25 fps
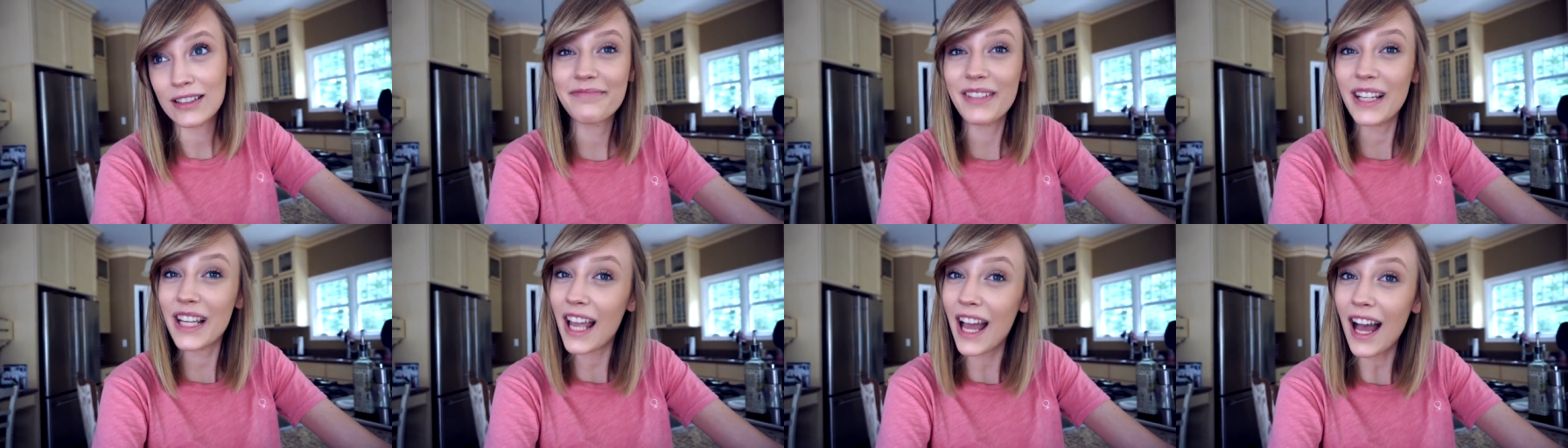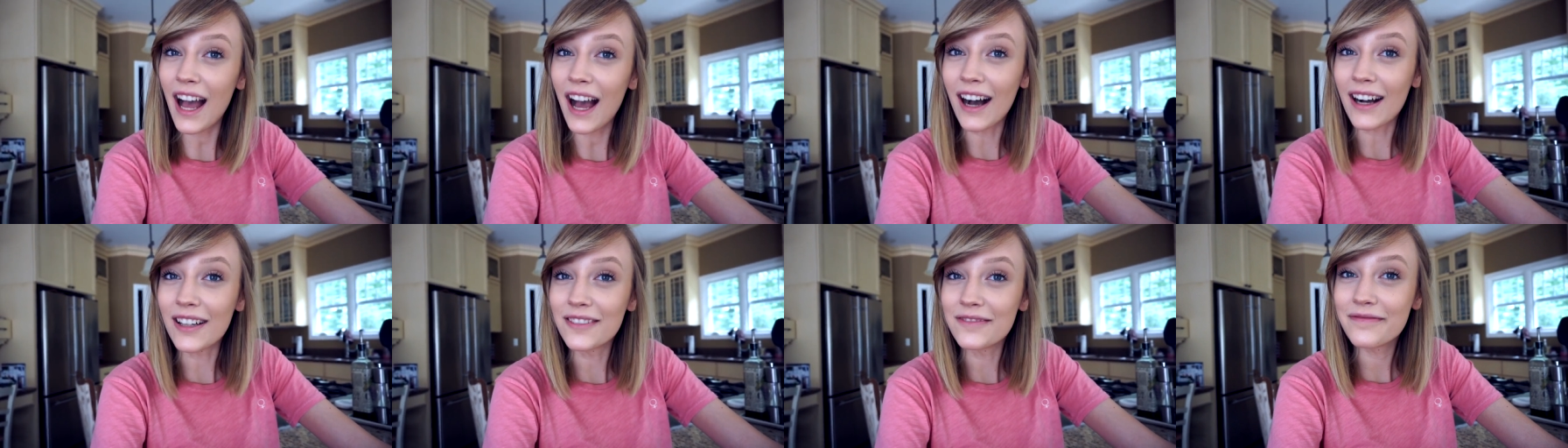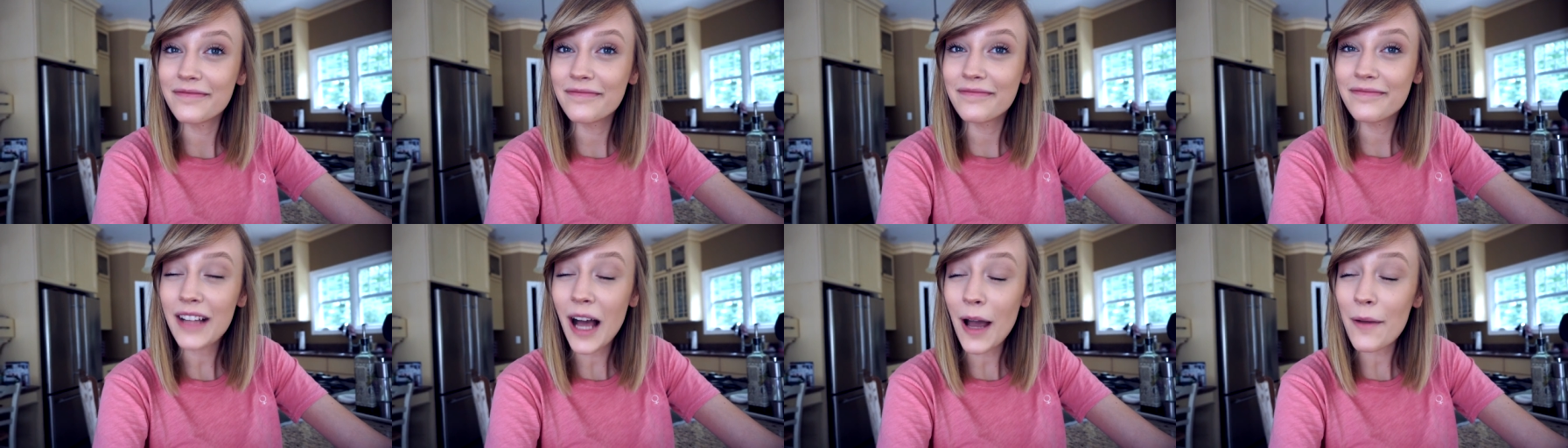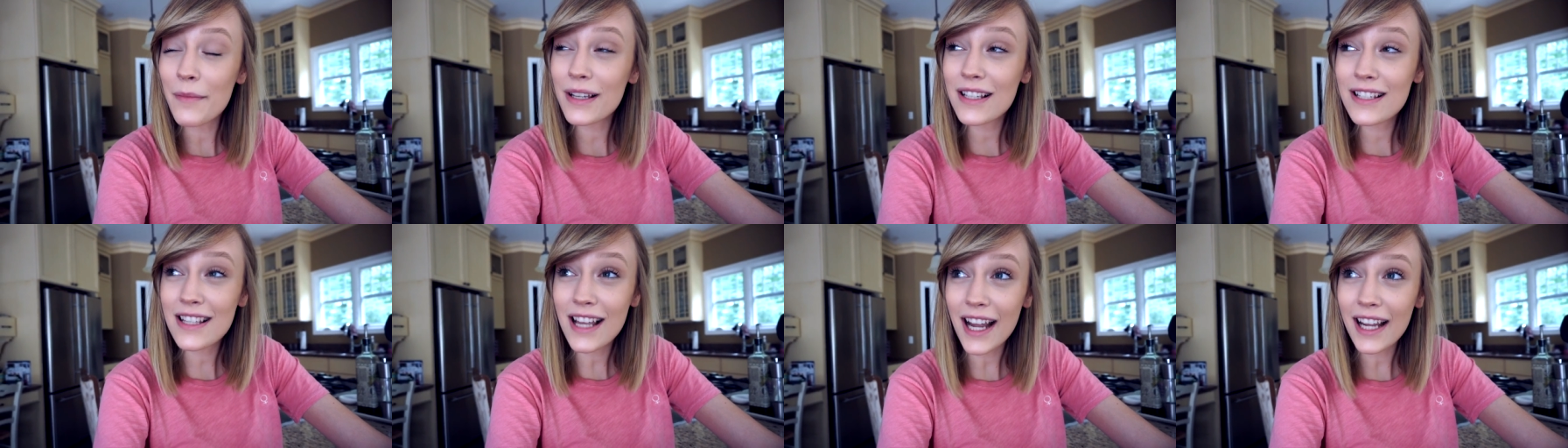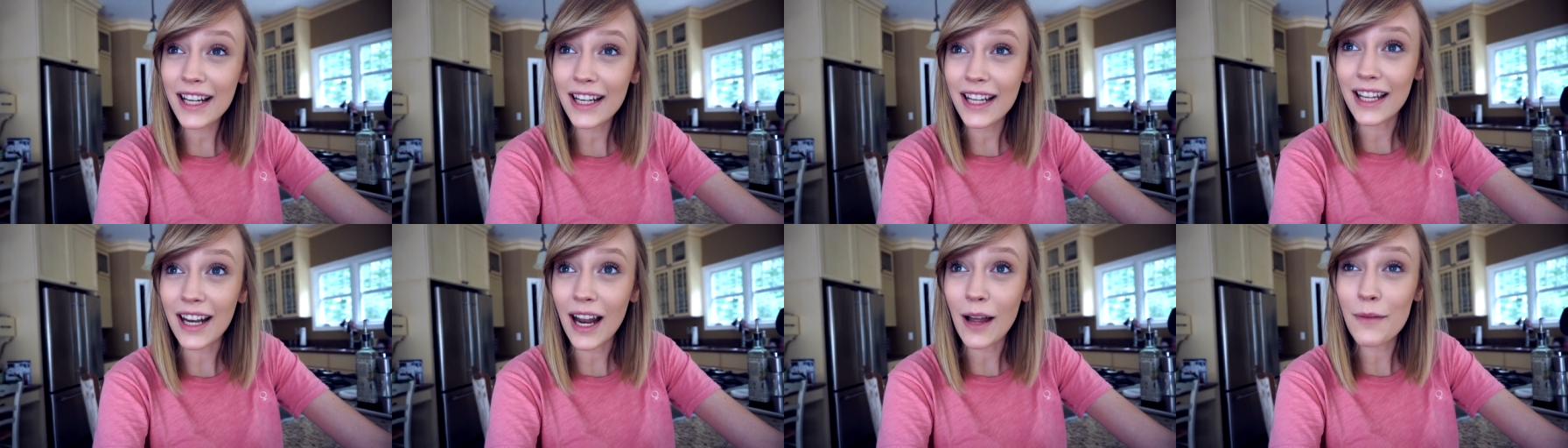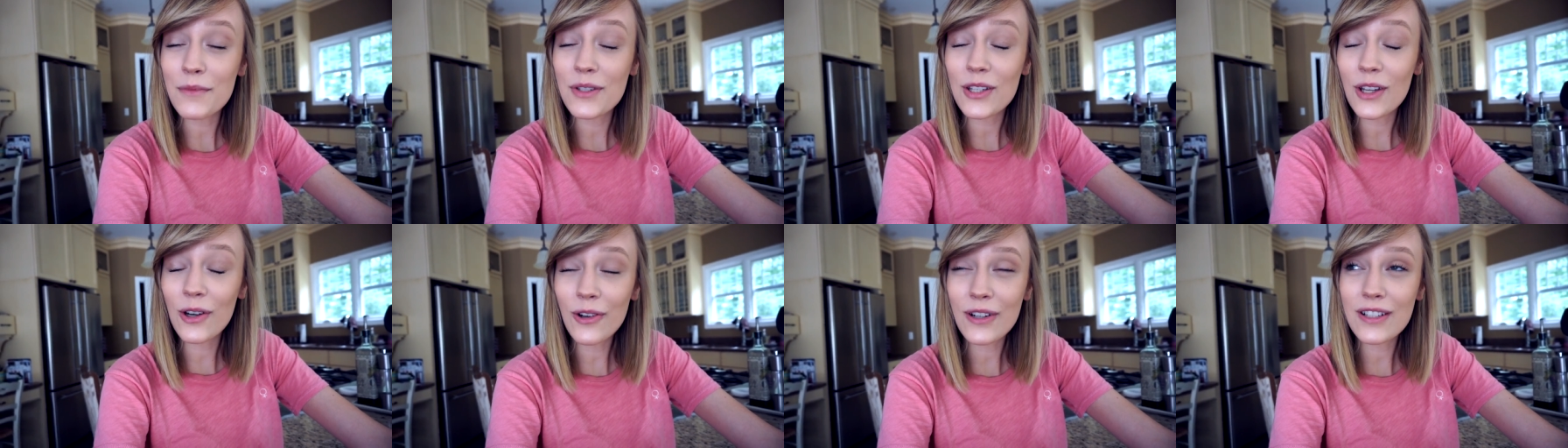But yeah, I'm excited.
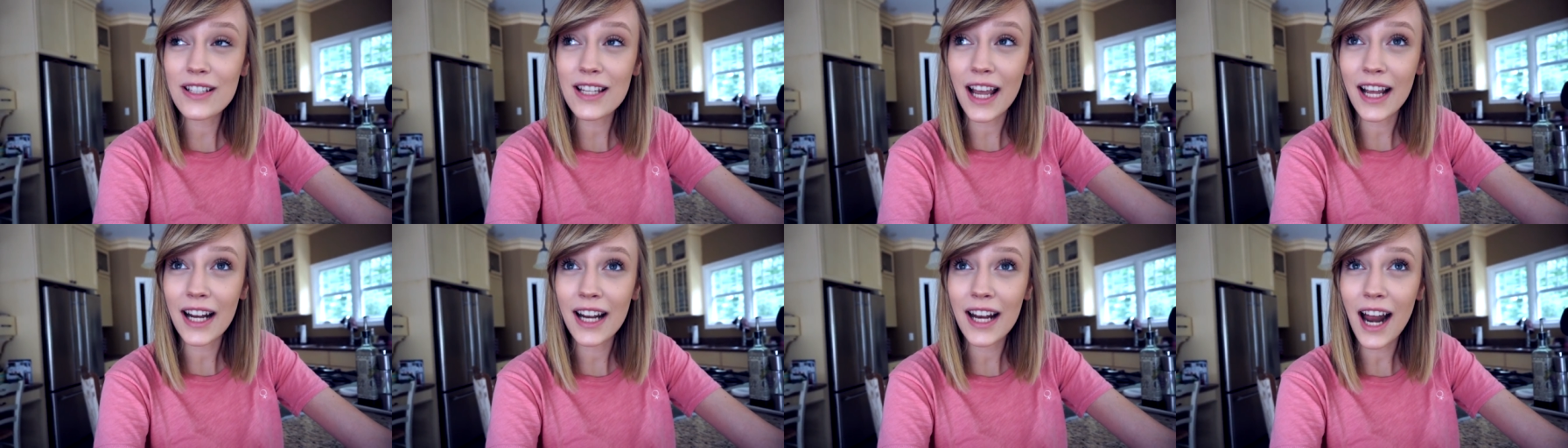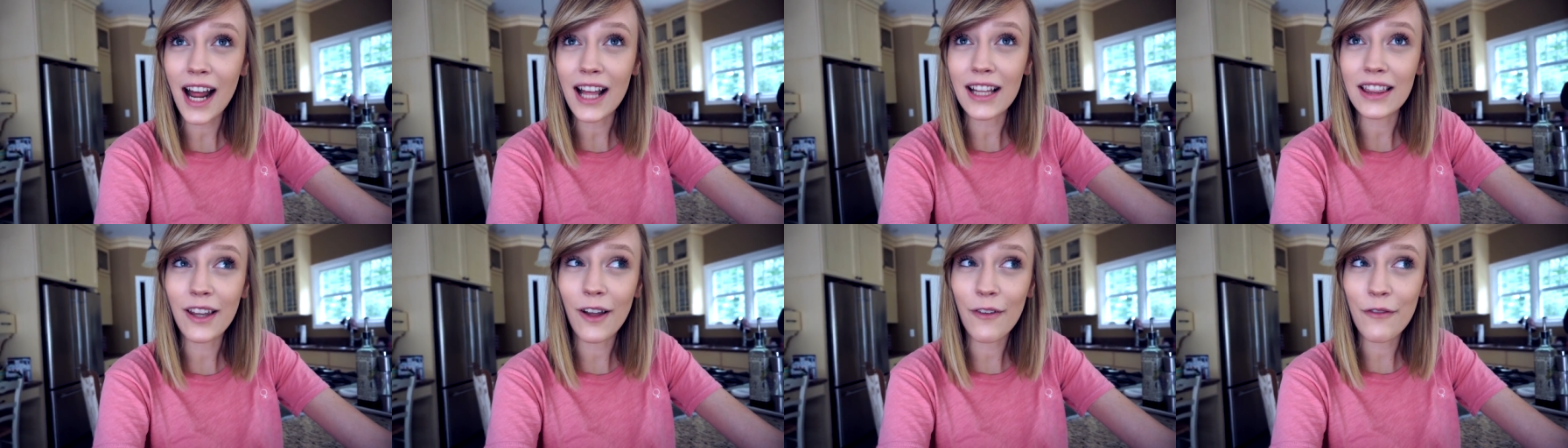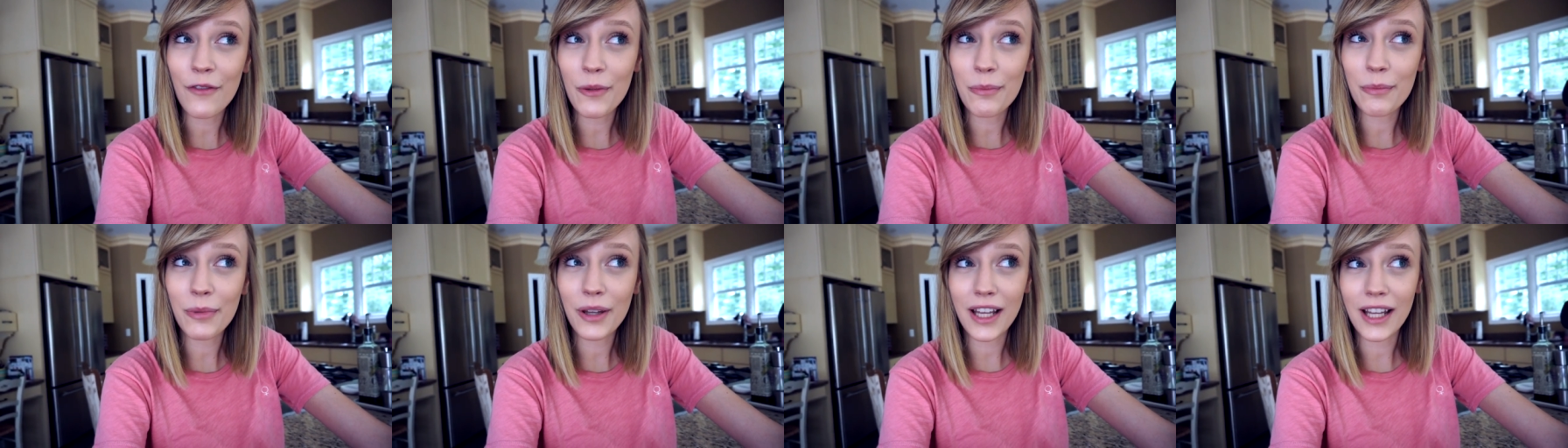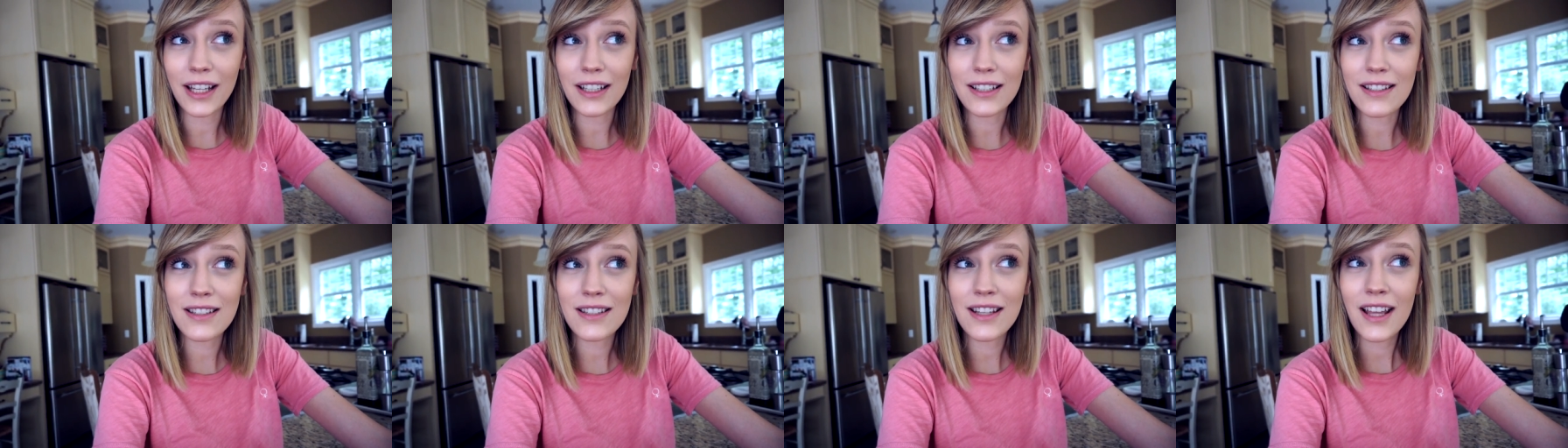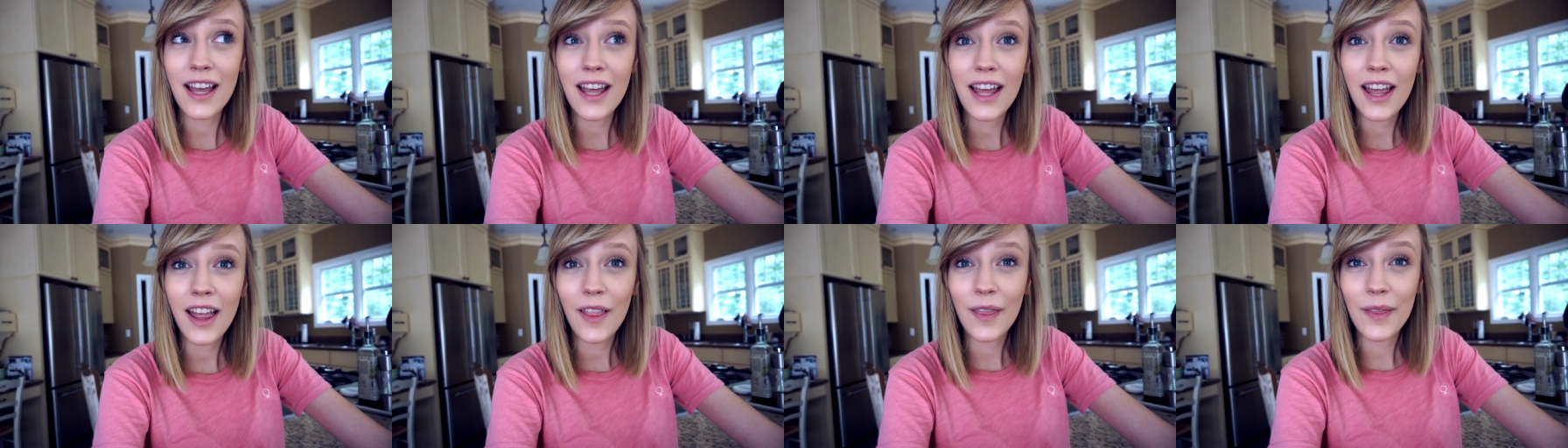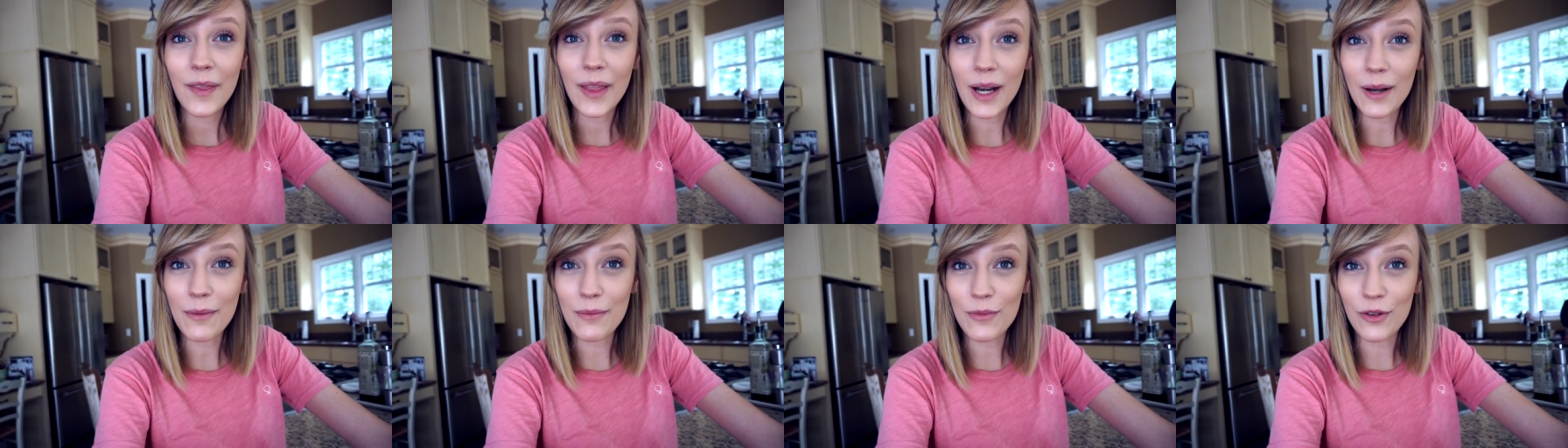I'm so excited. I love the place
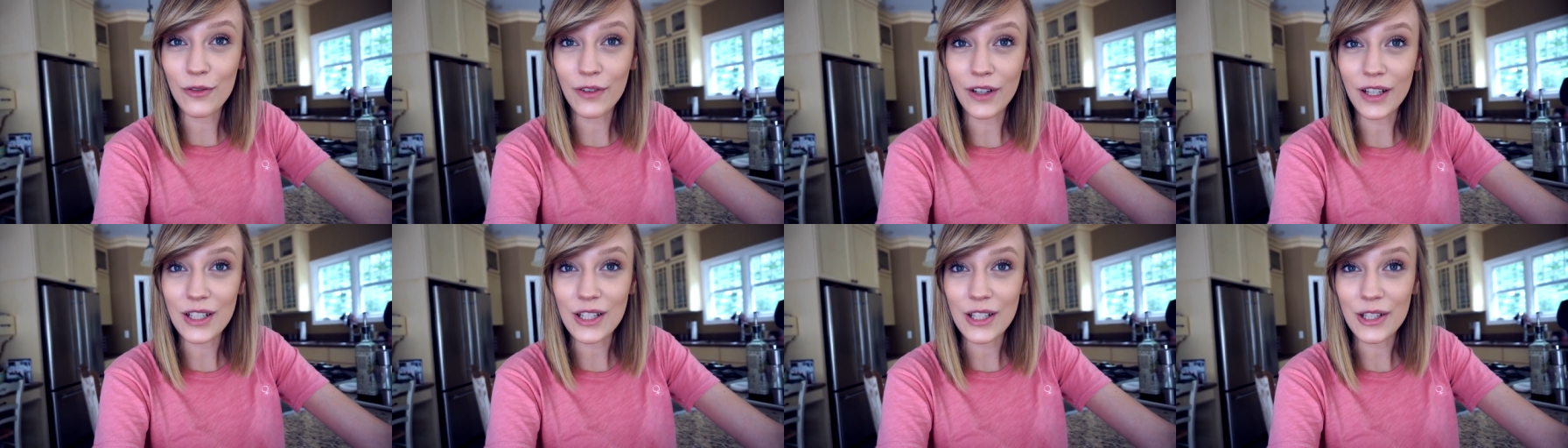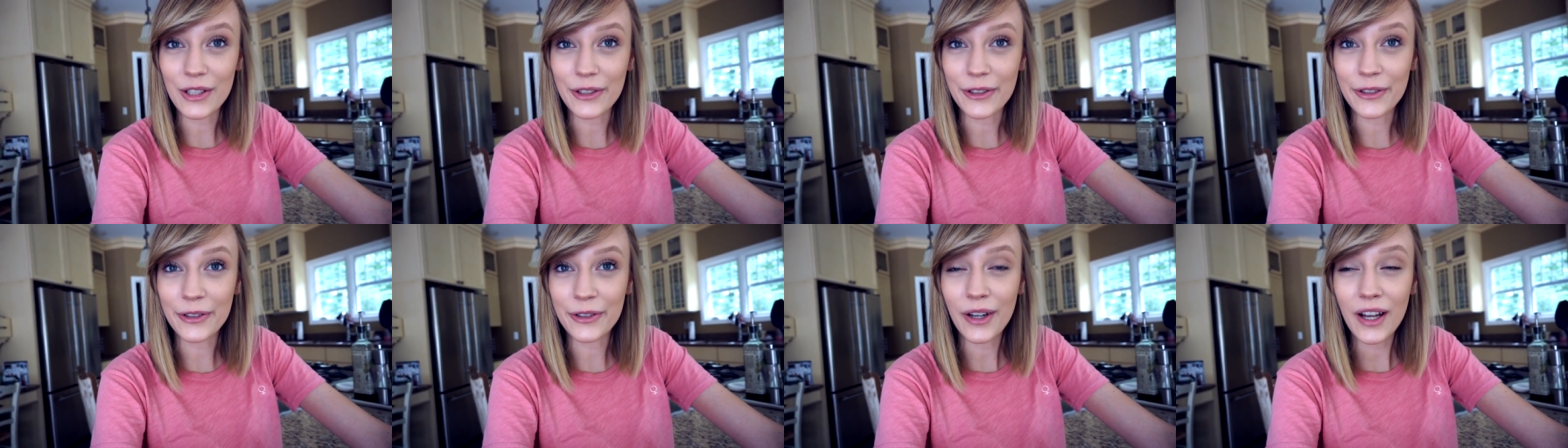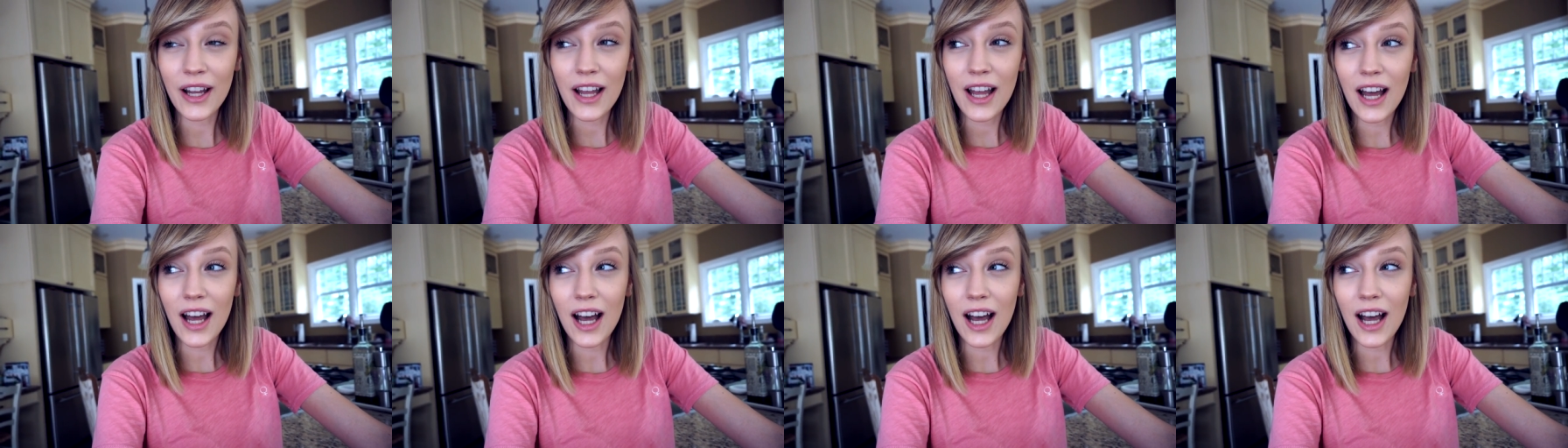that I'm moving to.